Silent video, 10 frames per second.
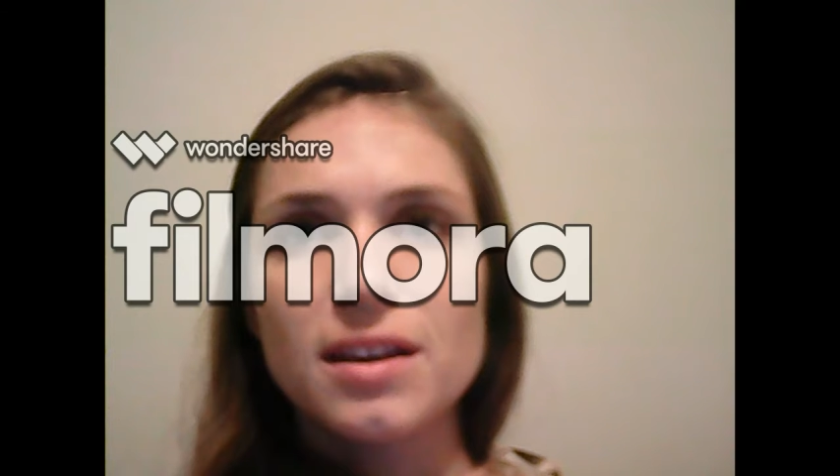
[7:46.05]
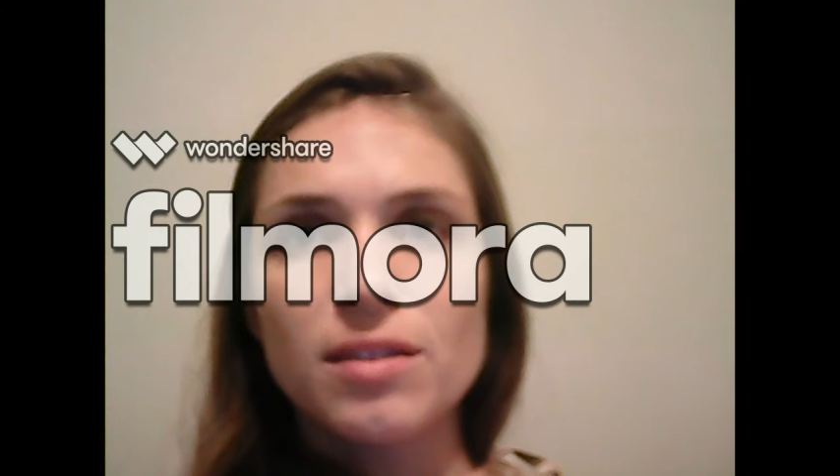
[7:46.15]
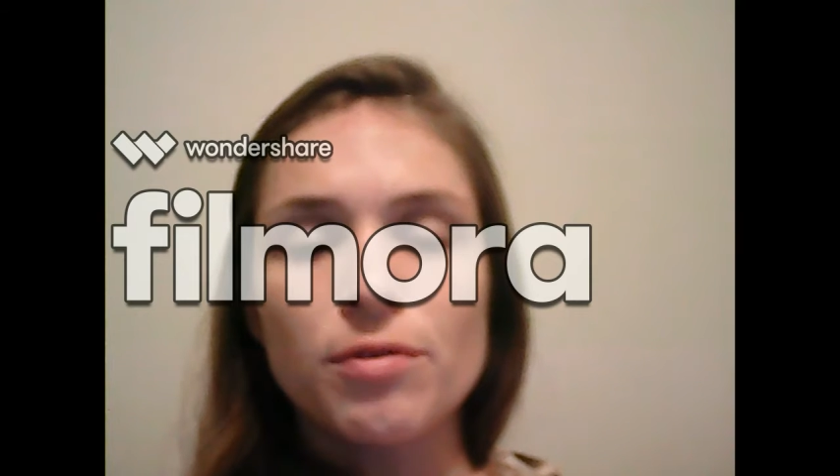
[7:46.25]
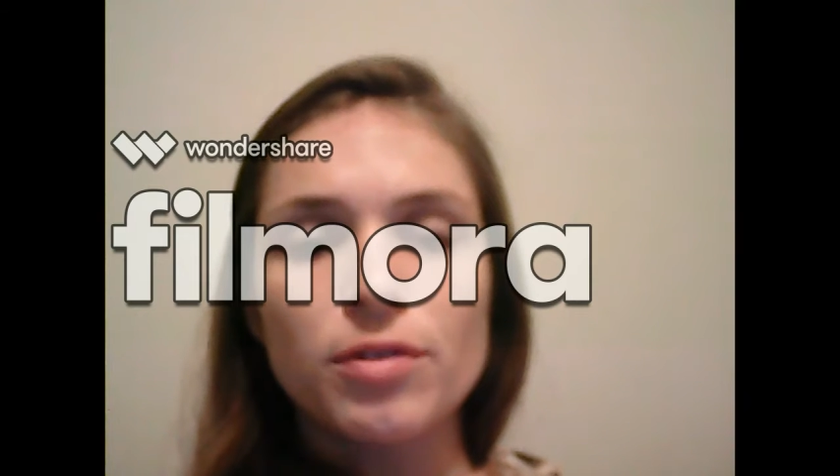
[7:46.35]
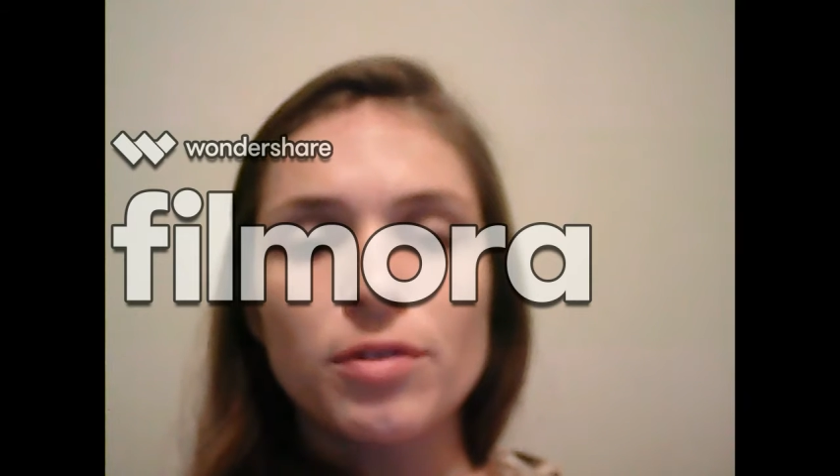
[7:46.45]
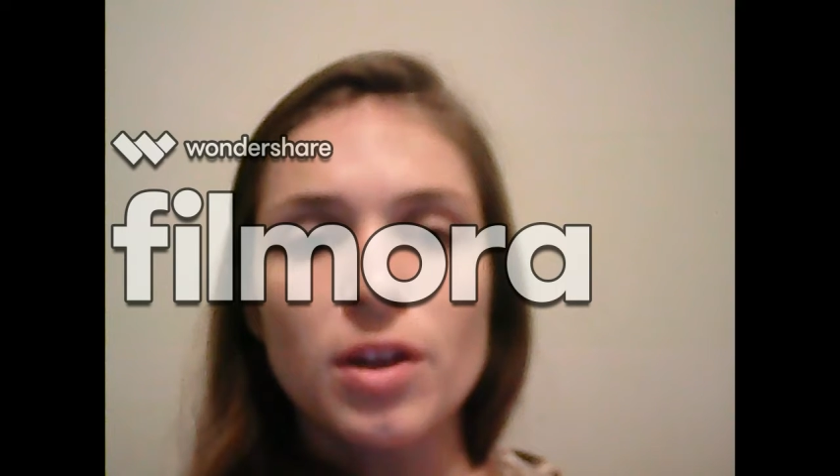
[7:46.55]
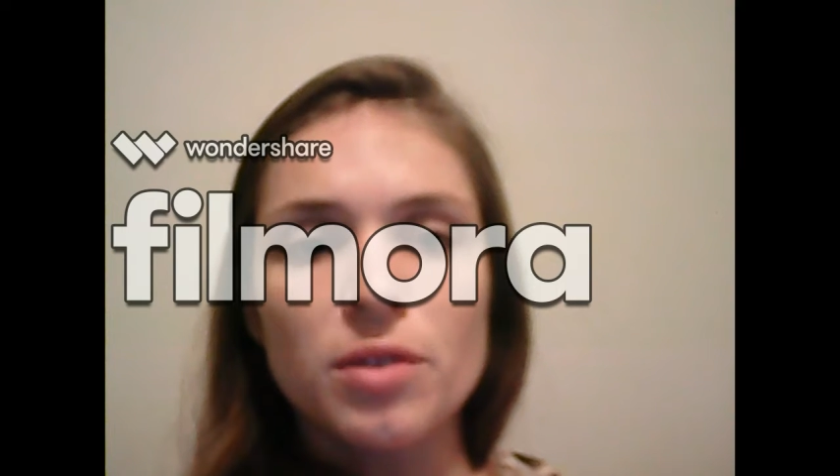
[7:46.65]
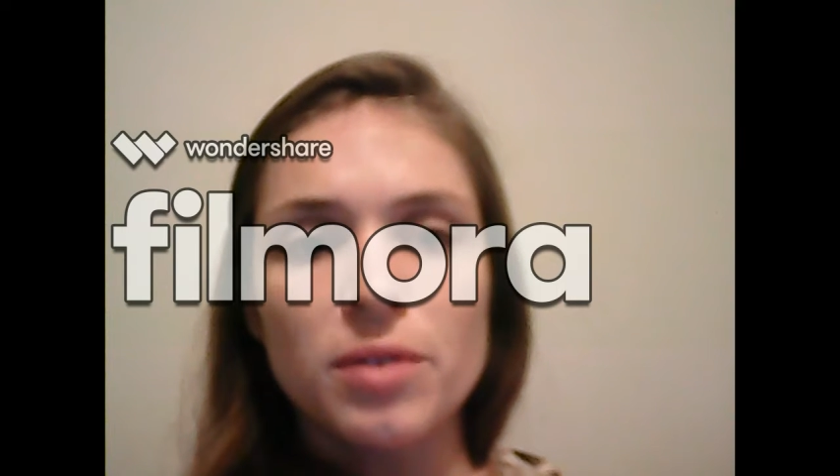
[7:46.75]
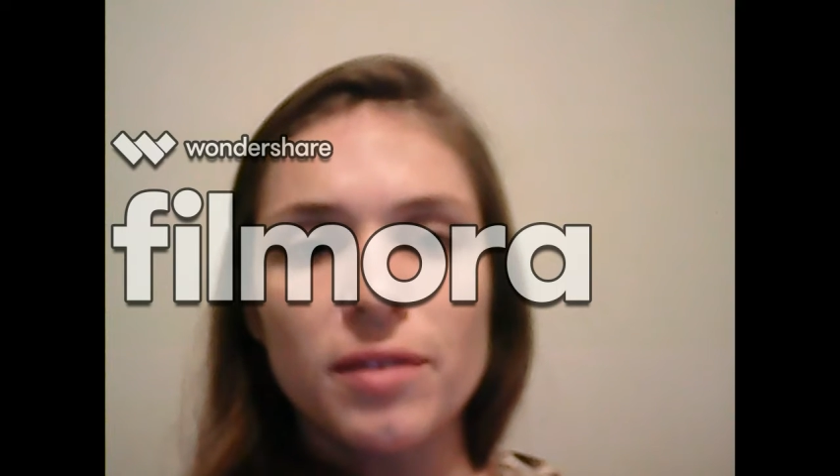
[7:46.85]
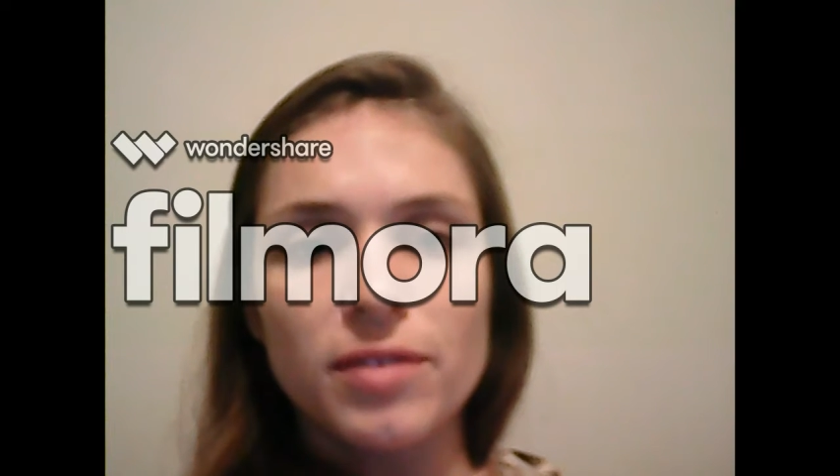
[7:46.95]
the
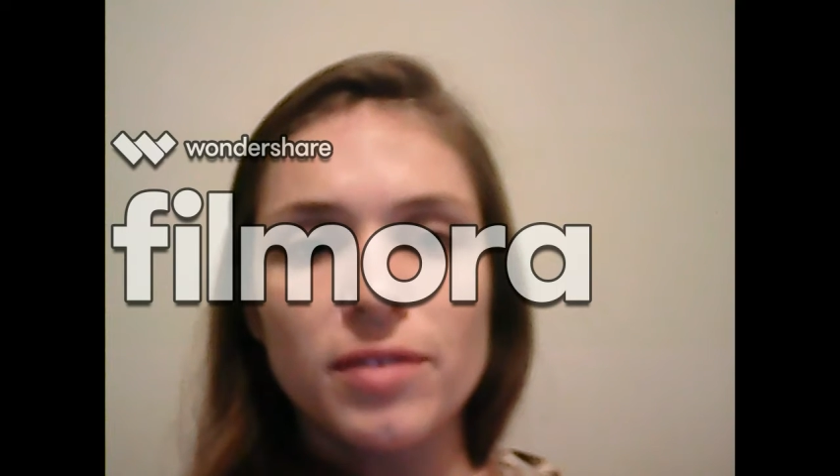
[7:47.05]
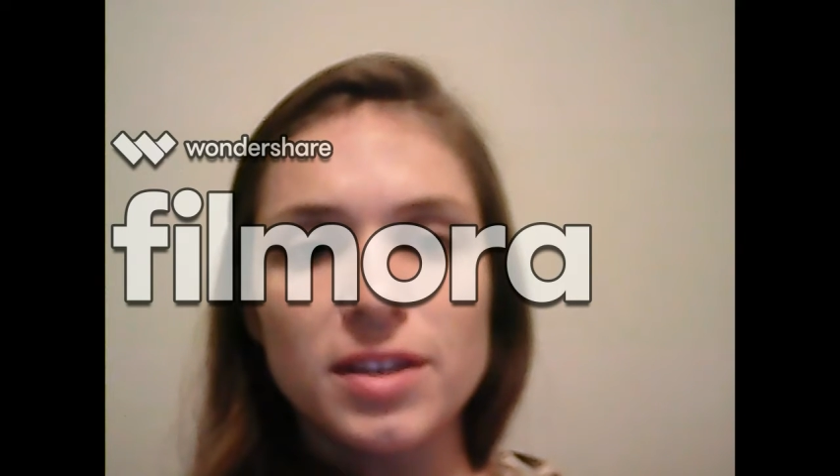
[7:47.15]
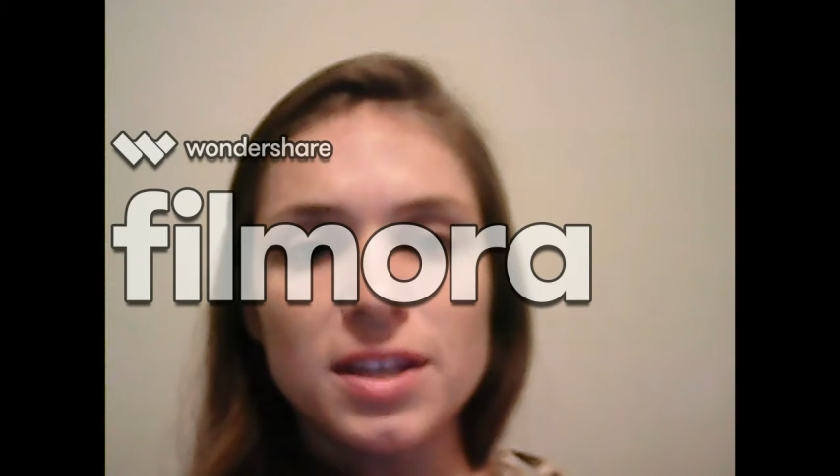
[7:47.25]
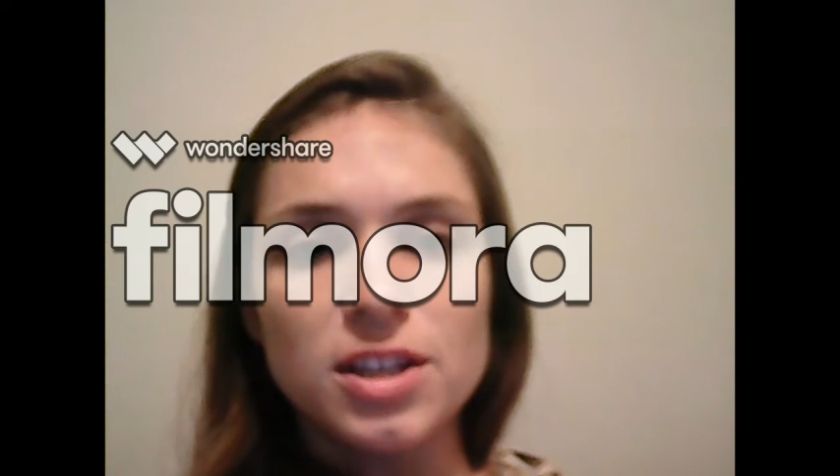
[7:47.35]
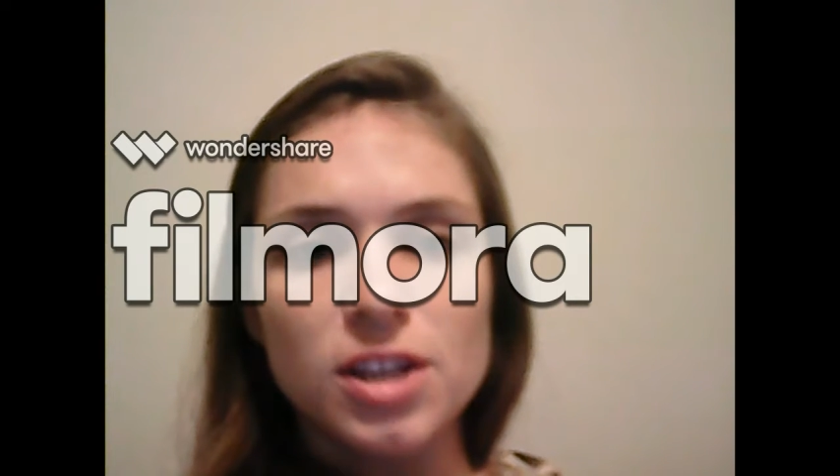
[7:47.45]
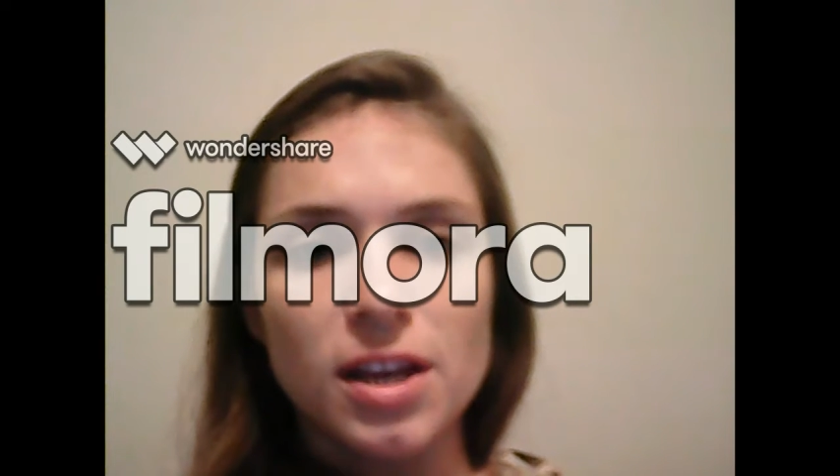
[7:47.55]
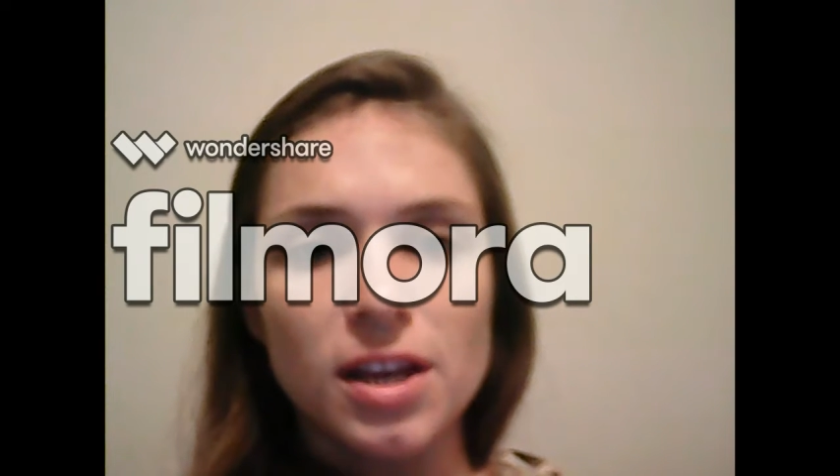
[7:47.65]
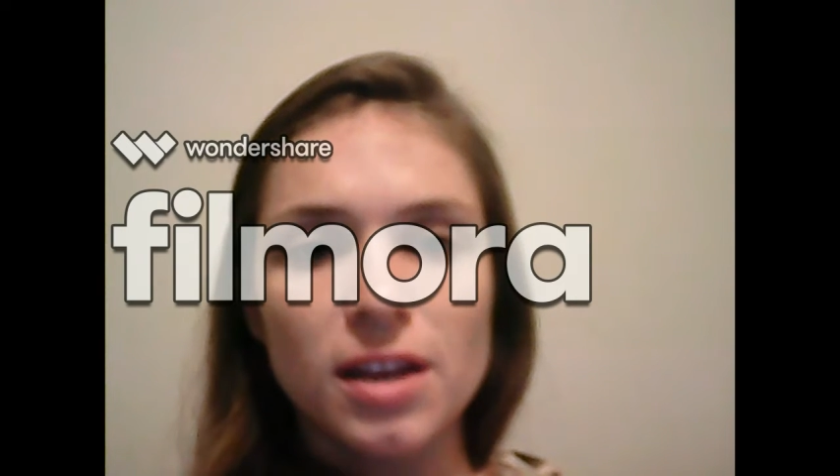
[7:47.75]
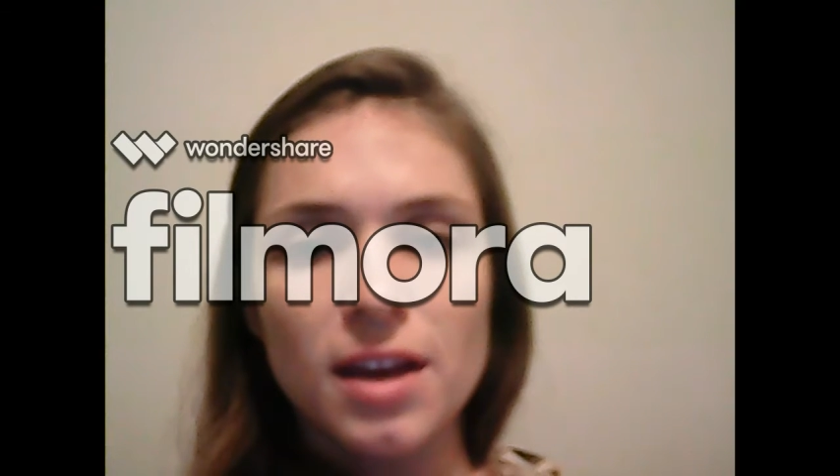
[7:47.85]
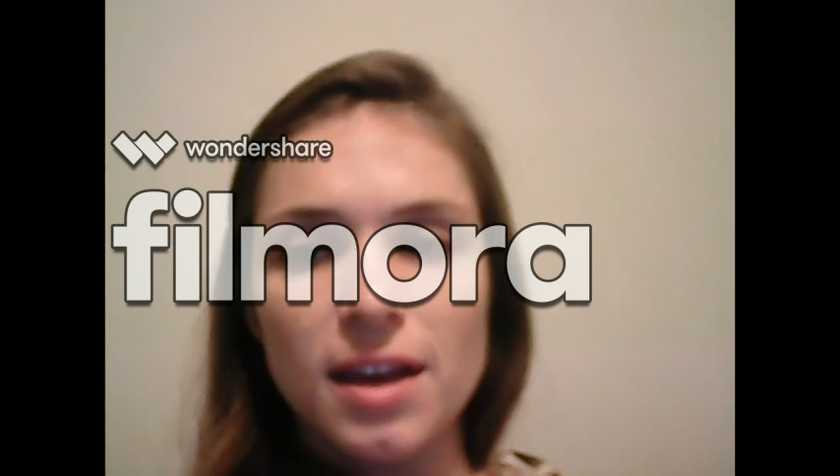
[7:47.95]
flow of the
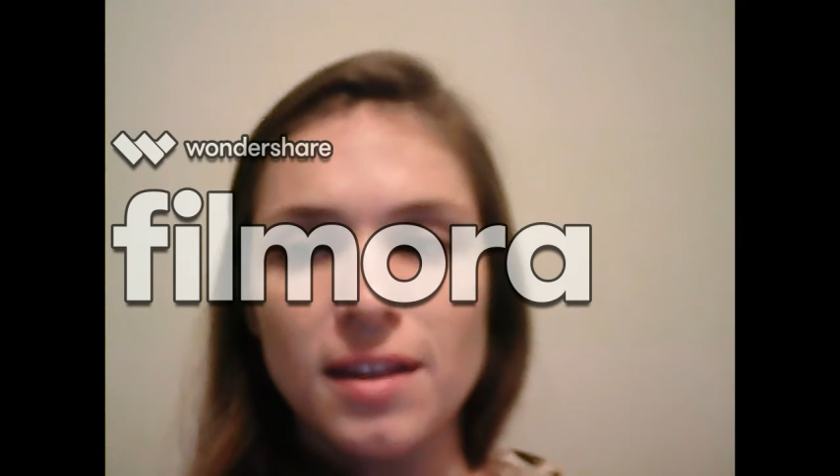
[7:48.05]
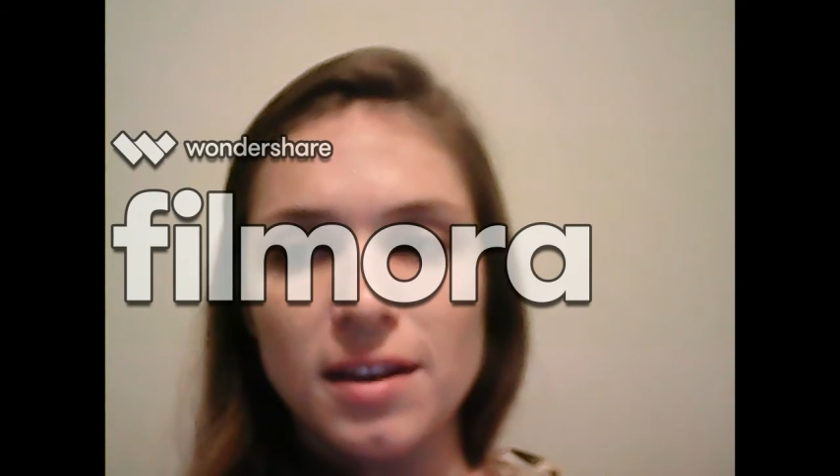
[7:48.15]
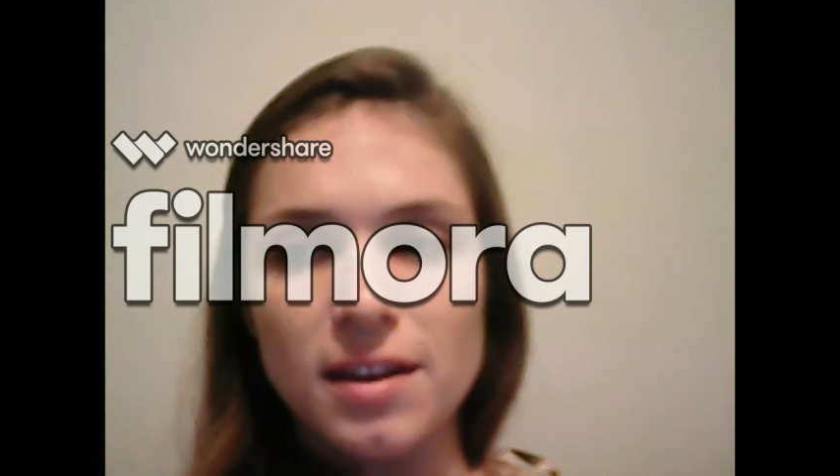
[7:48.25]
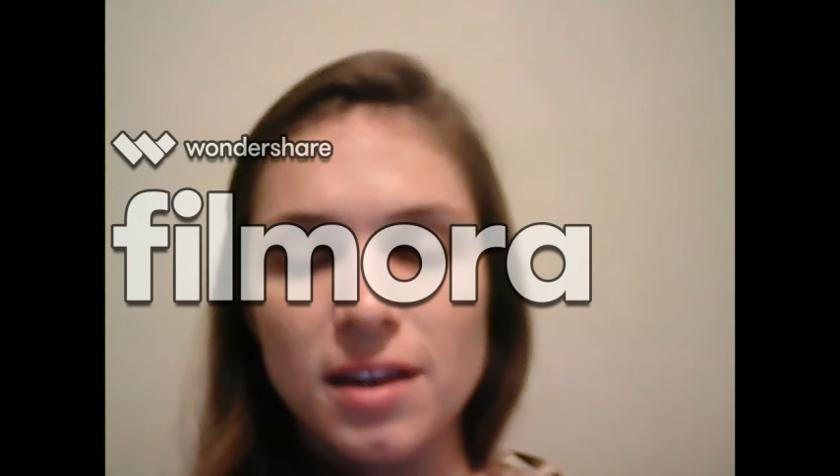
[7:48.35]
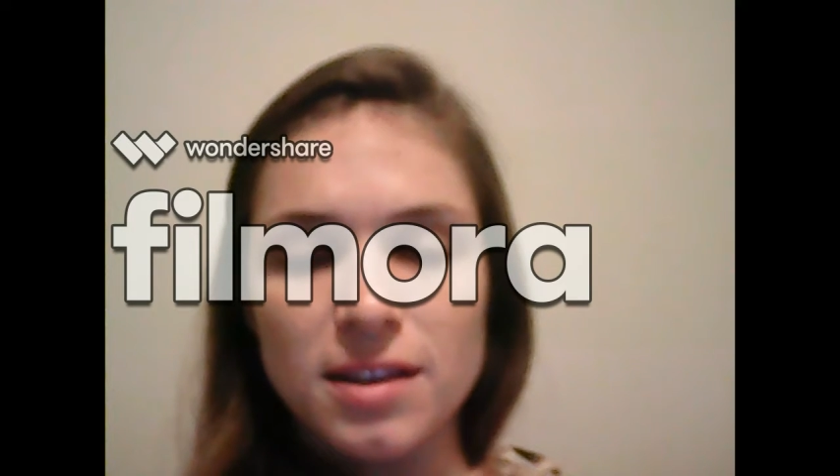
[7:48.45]
teaching and then